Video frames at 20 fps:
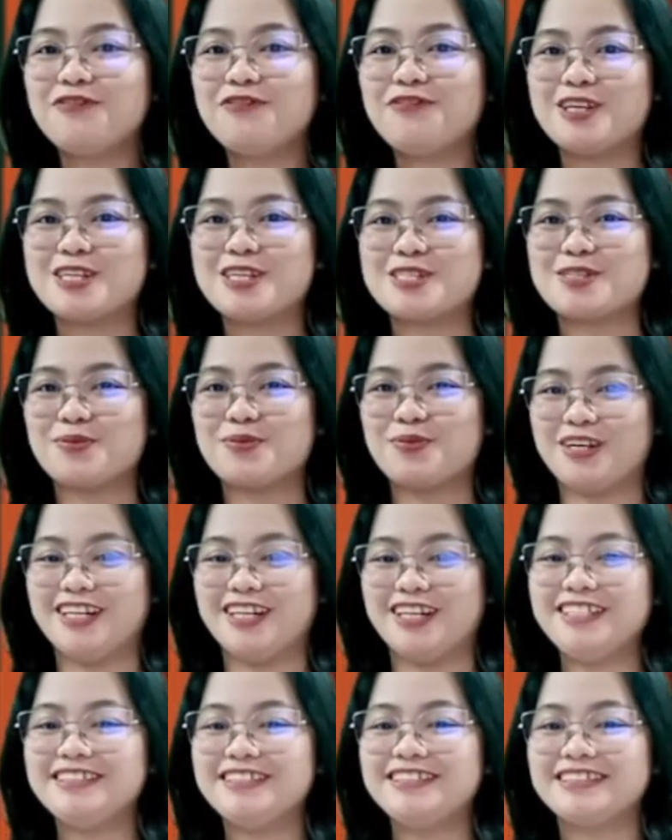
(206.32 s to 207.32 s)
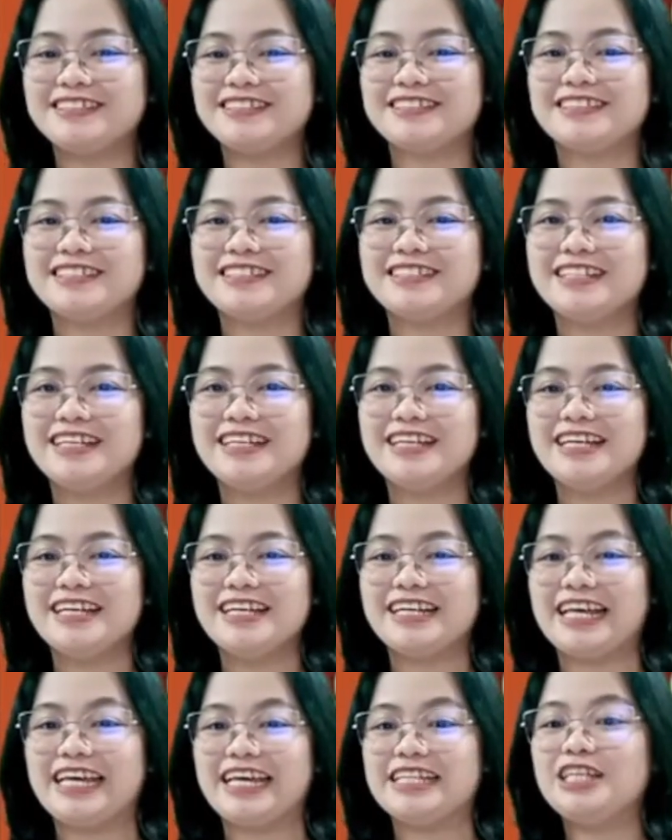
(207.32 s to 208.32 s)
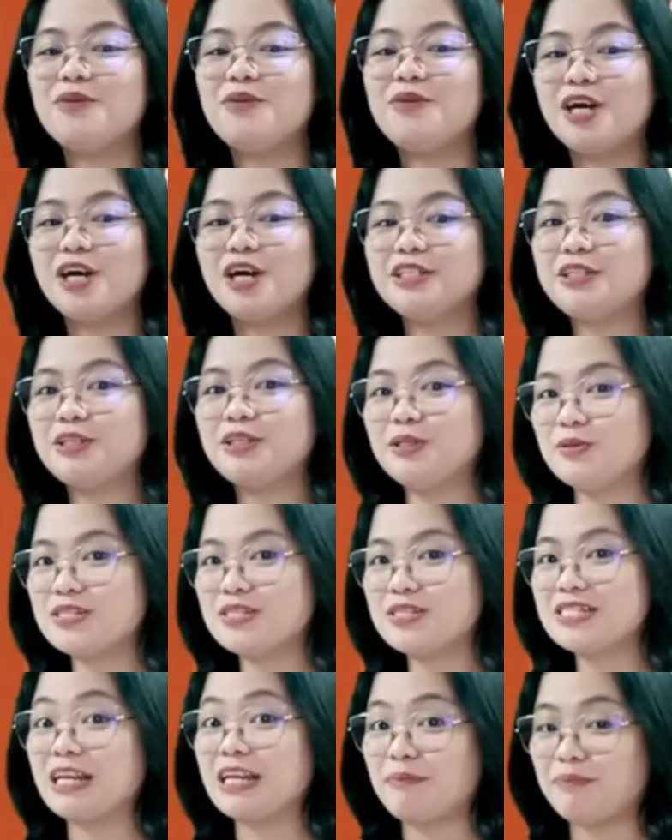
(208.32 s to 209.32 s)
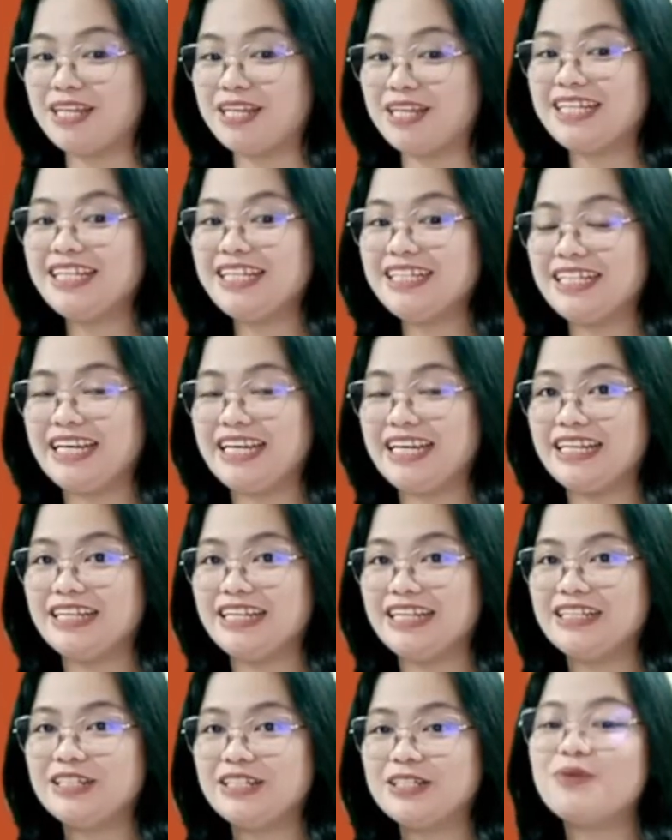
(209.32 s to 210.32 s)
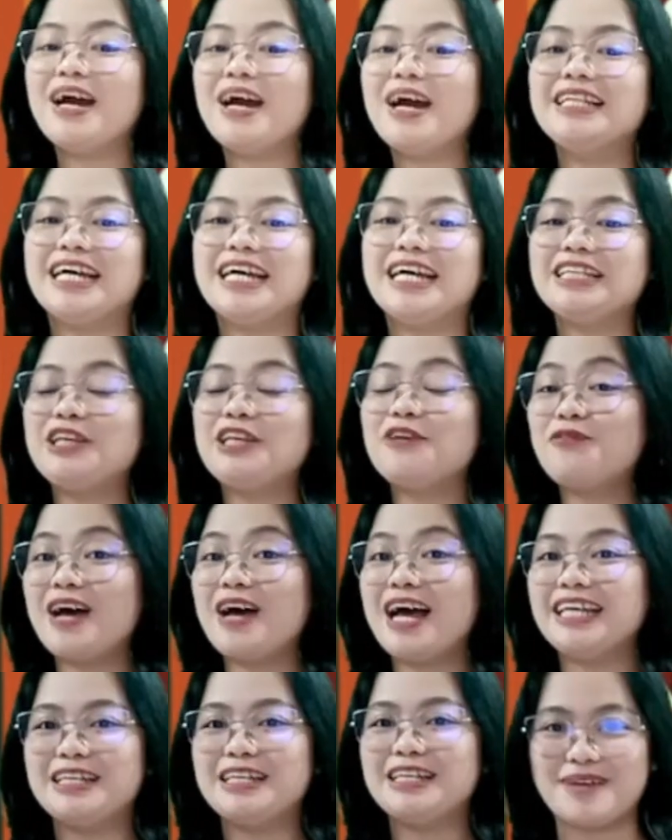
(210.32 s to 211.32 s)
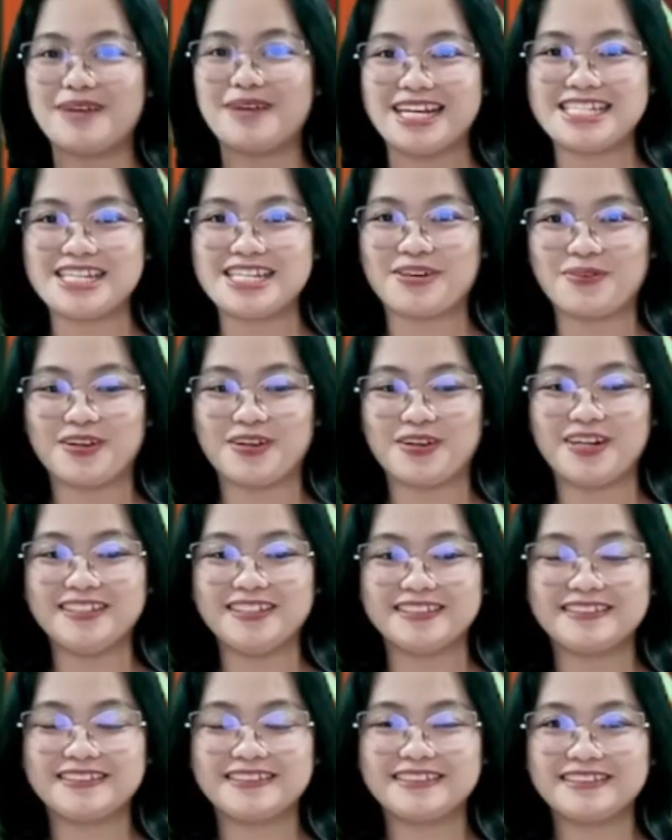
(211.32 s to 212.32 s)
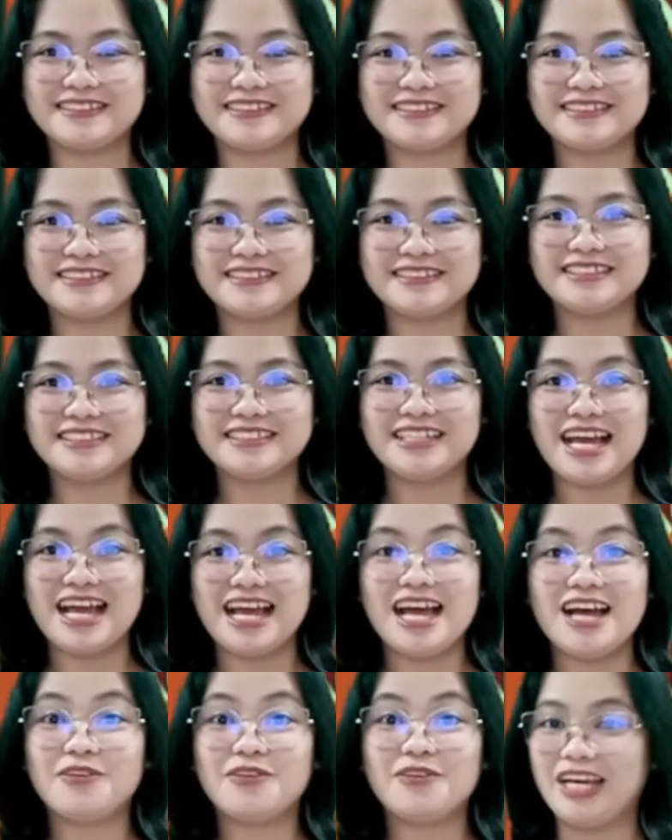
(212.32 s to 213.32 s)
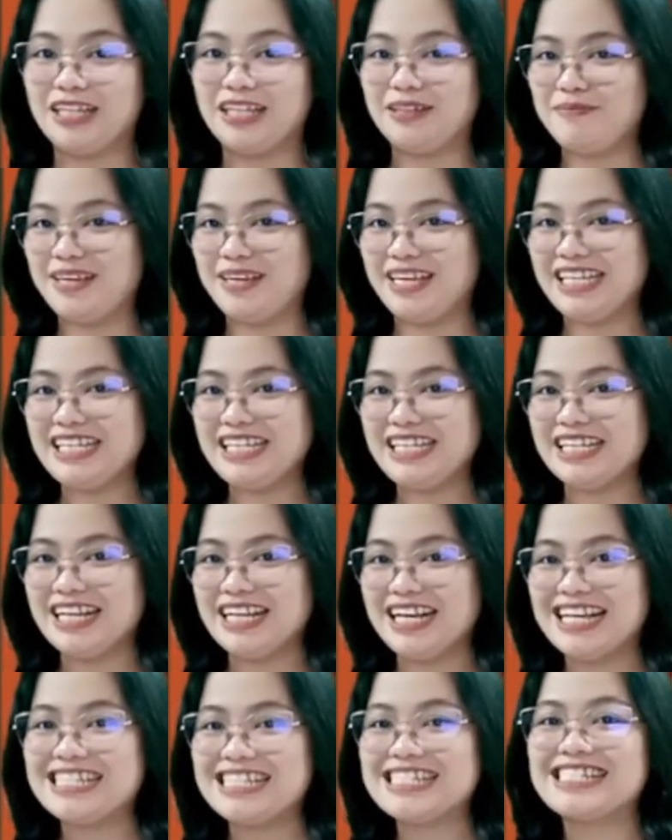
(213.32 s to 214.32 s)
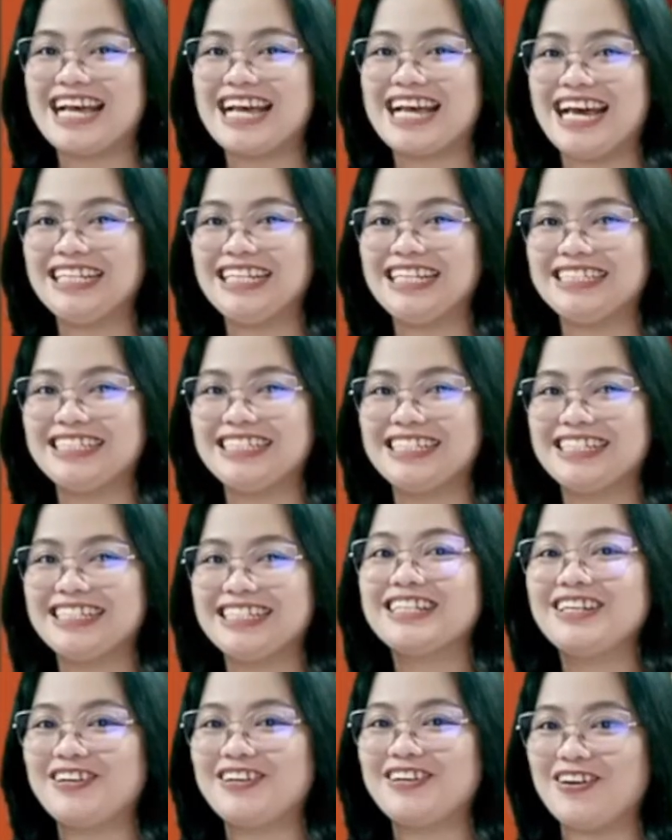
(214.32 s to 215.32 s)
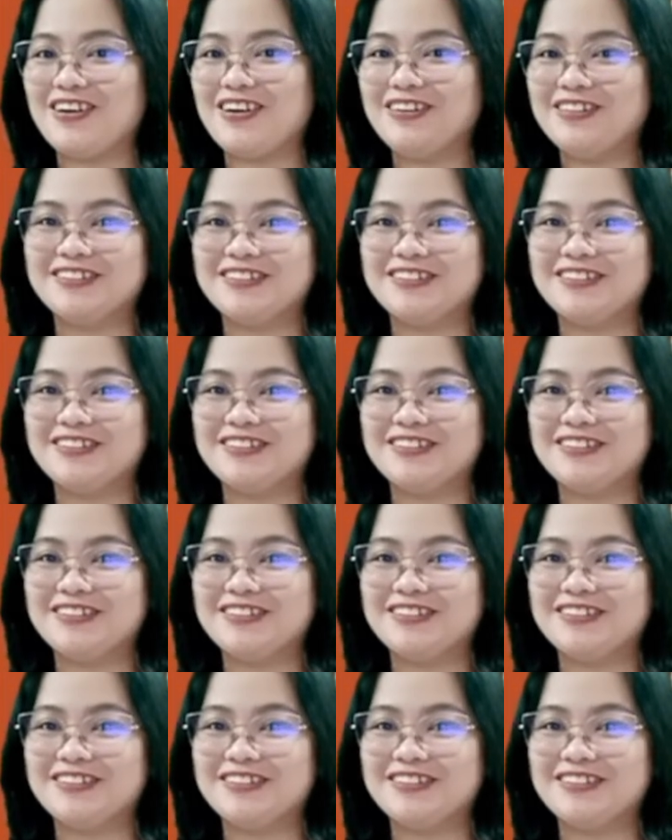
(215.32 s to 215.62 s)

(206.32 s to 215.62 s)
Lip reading: the first word, read the word clues repeatedly to identify the magic word. Read me, set, go!